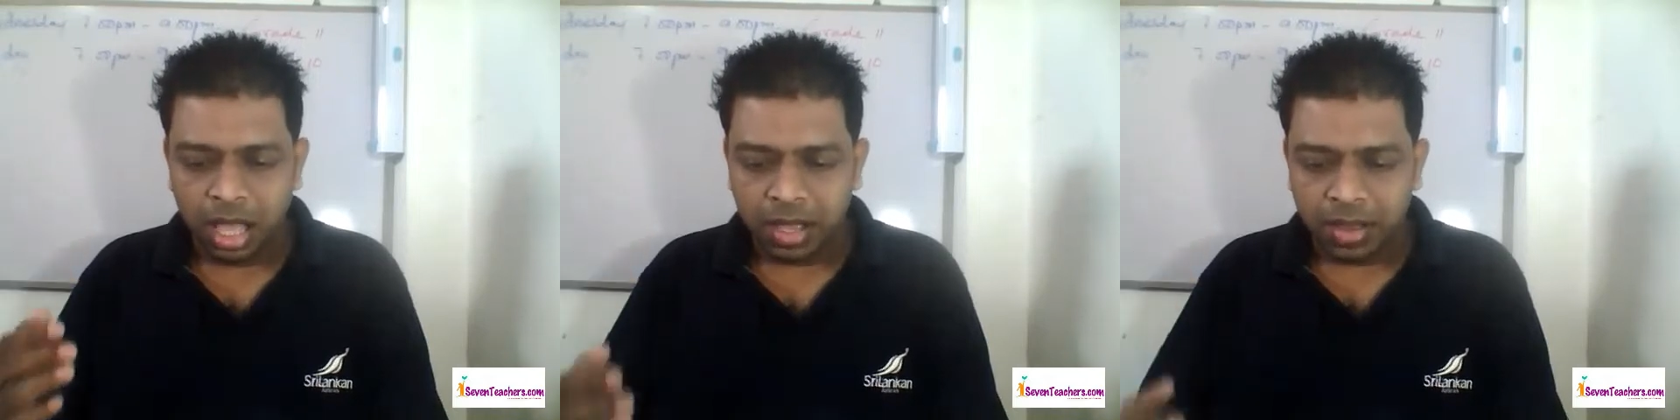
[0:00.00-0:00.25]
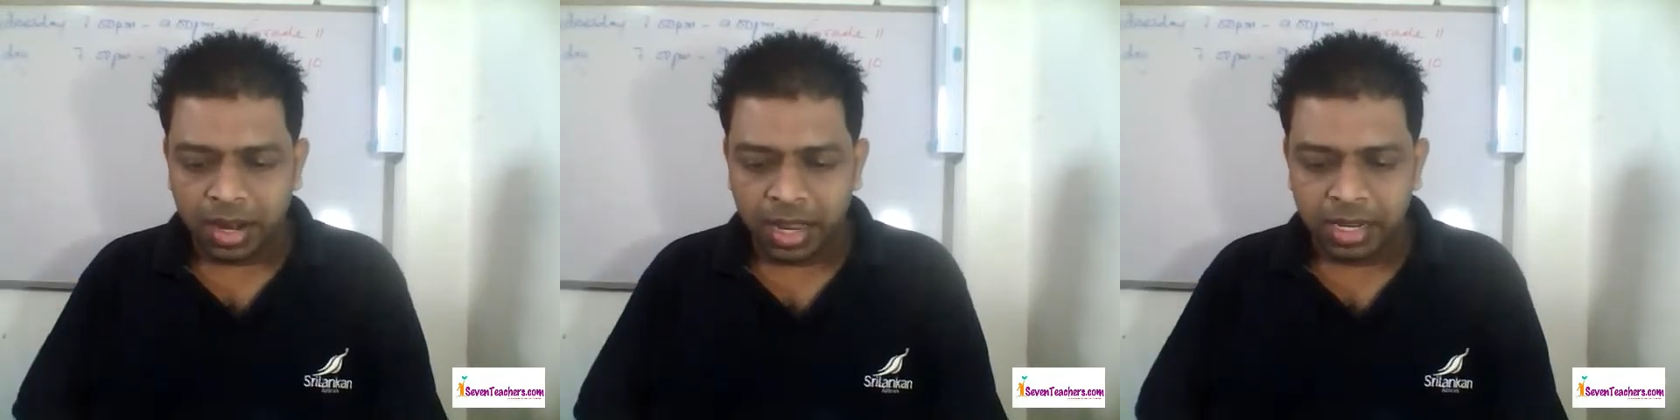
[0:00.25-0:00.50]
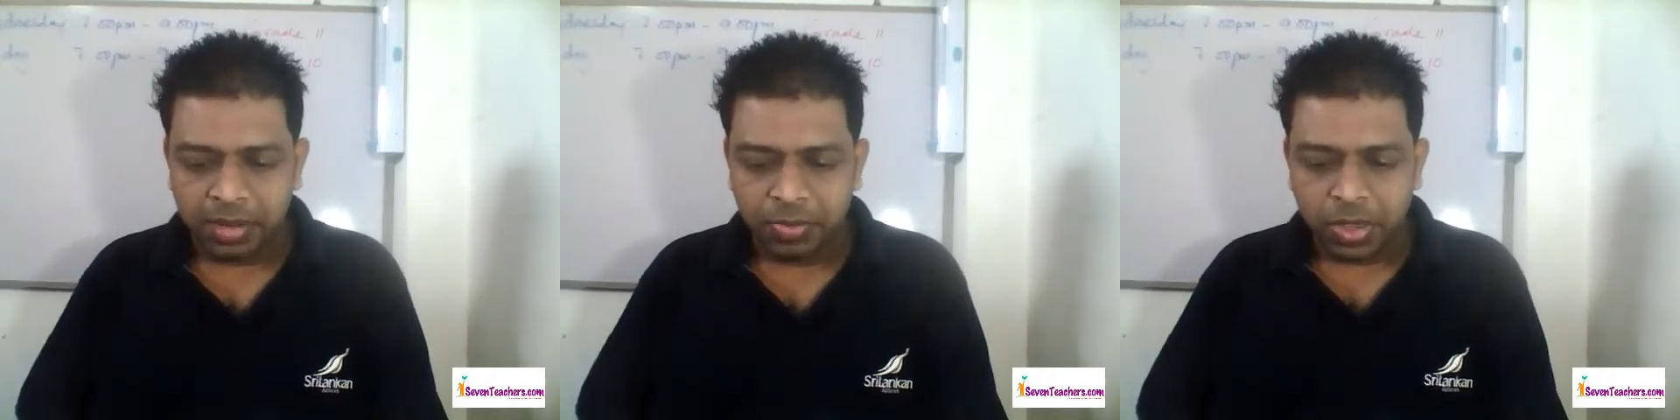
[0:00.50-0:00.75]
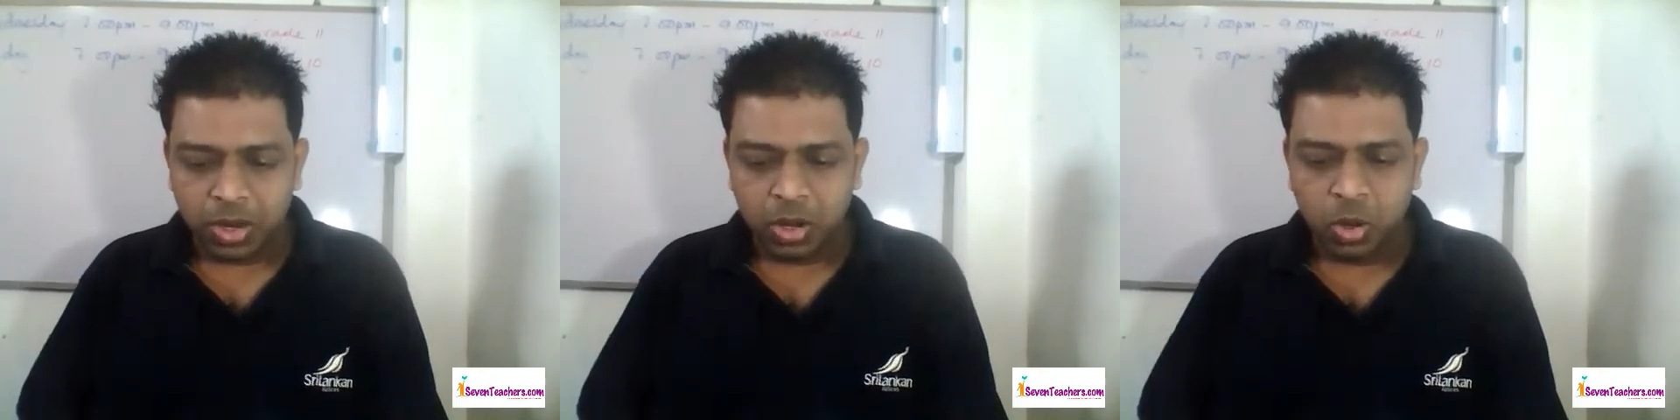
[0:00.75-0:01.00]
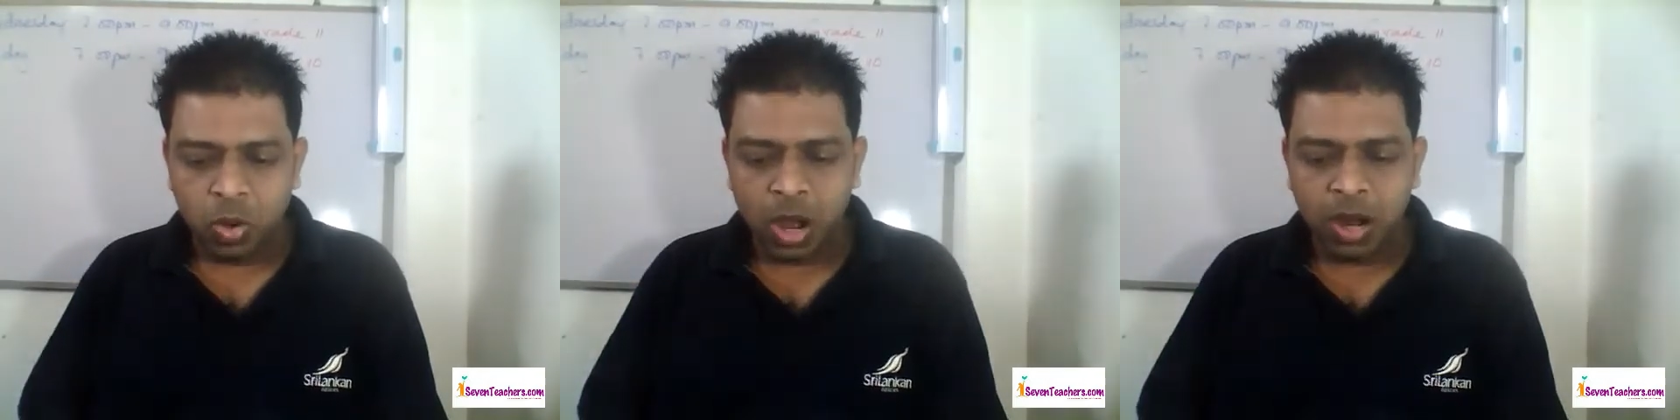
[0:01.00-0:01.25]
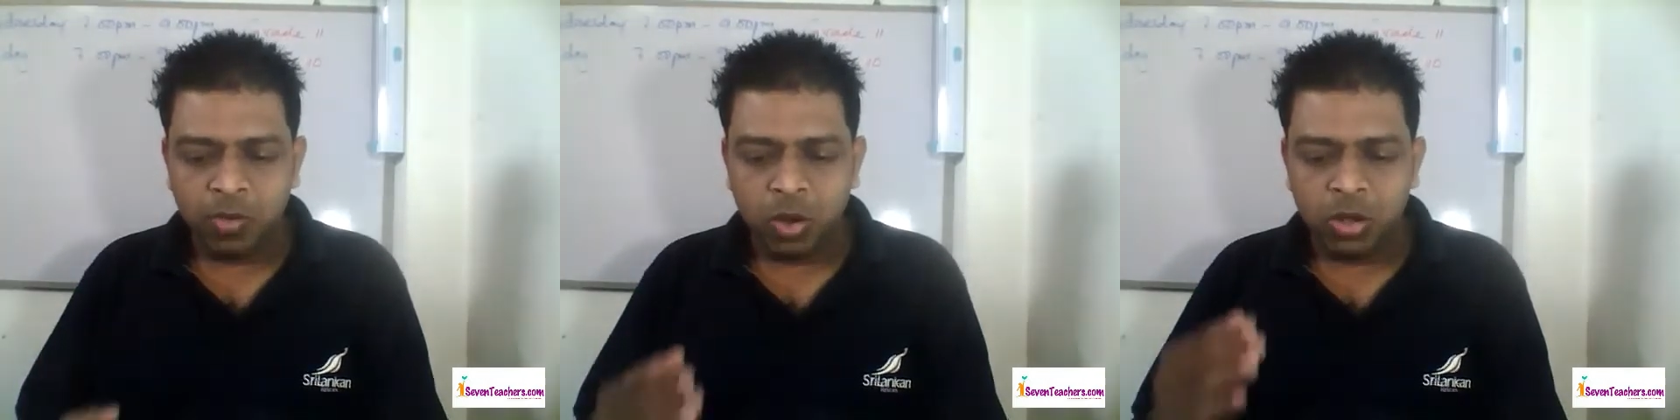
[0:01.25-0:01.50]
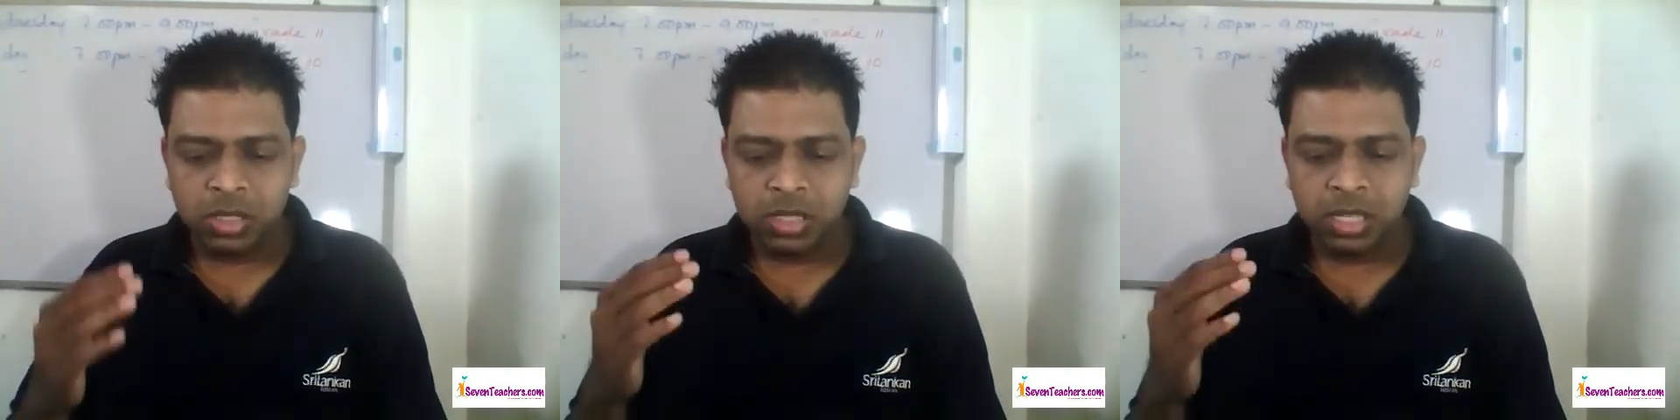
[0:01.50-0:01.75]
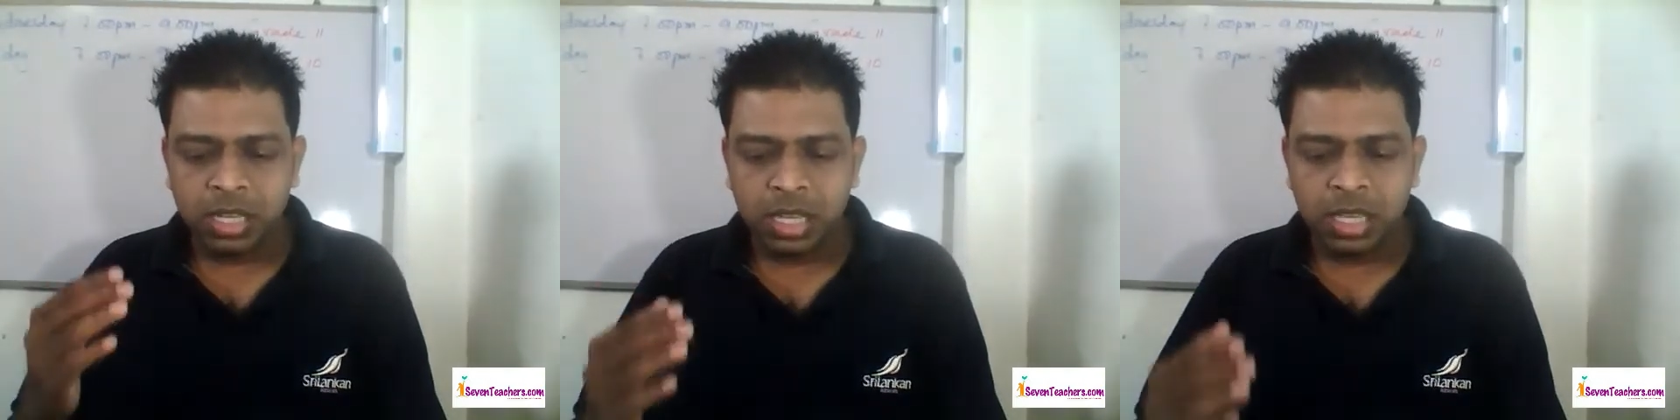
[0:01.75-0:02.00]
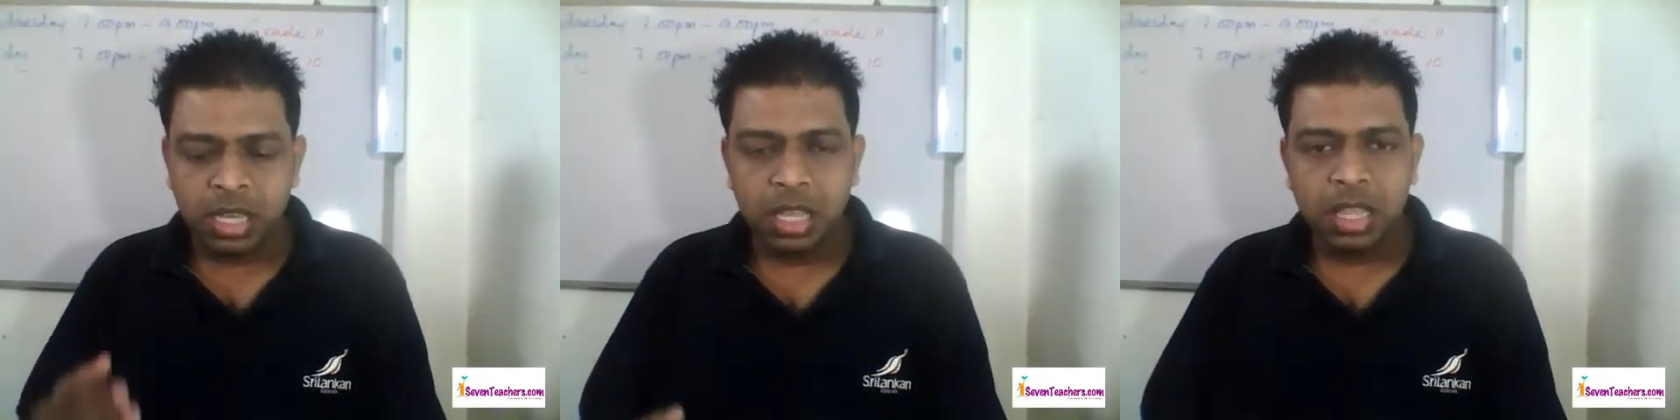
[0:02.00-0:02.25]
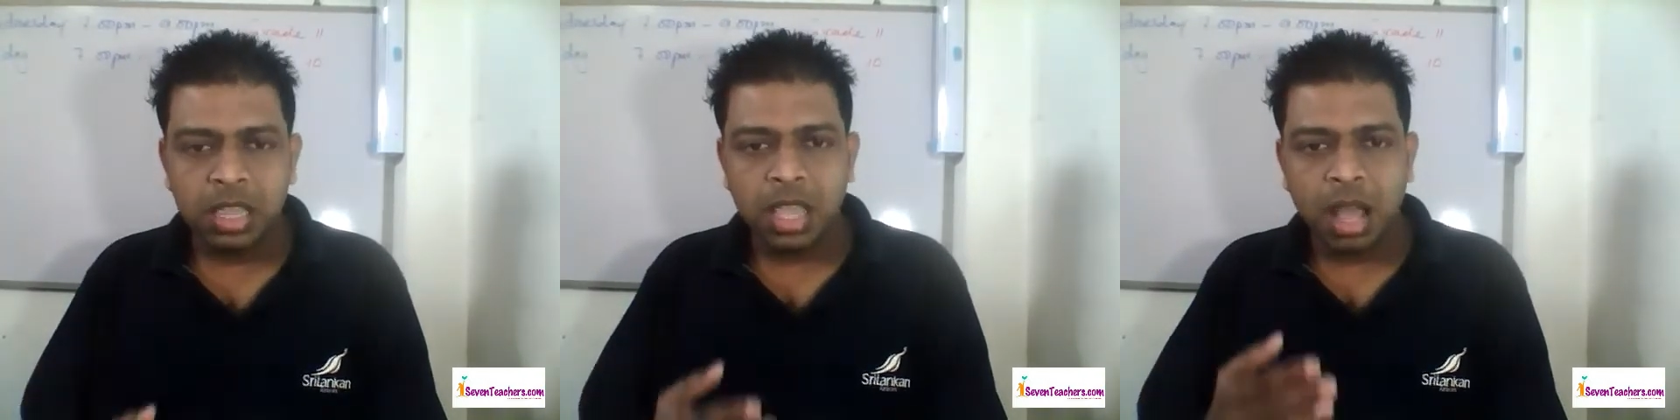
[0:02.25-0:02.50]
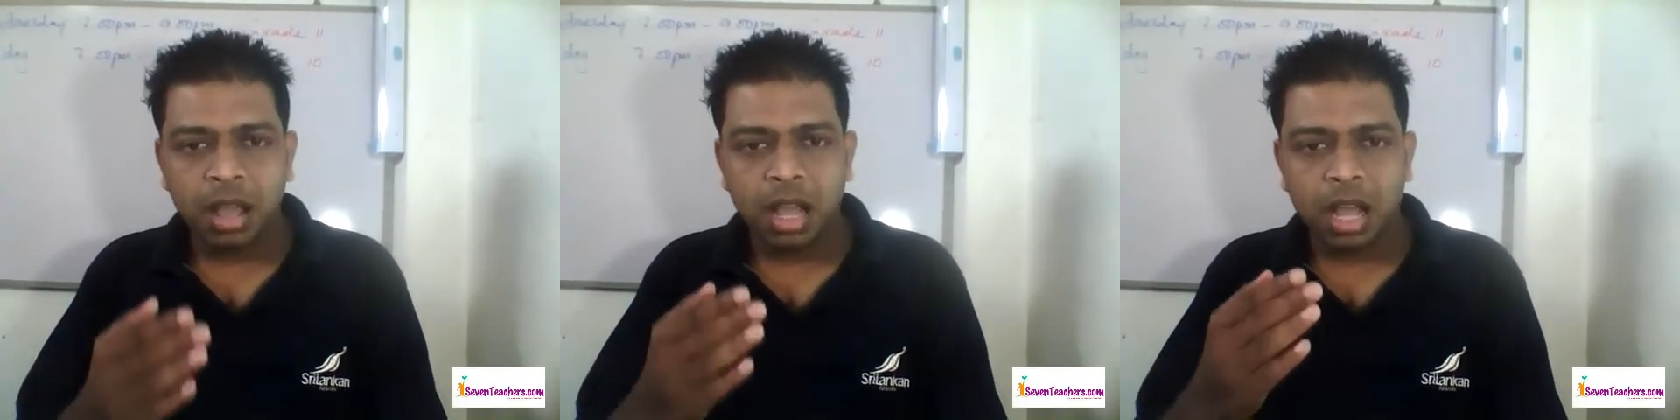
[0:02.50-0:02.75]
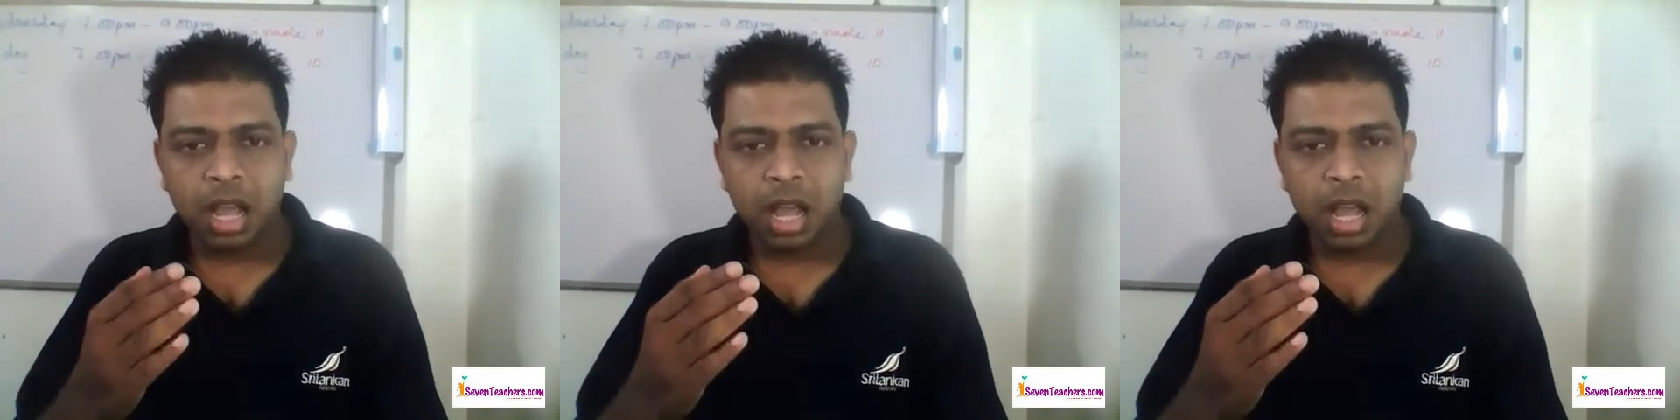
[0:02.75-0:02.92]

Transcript: Right? No one wants her here. Then